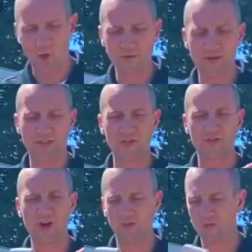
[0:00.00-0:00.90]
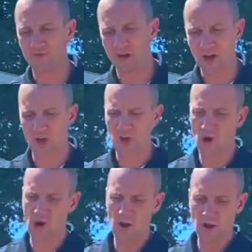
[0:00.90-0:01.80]
we've got this awesome file
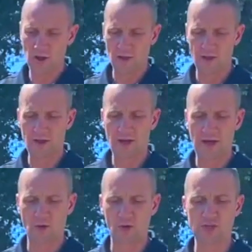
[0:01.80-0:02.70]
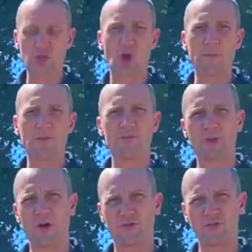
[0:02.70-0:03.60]
here that not only sharpens
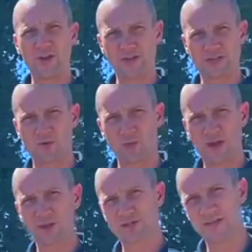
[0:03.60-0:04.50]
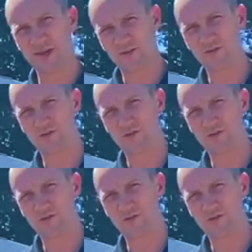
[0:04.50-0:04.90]
but also takes the rakers down at the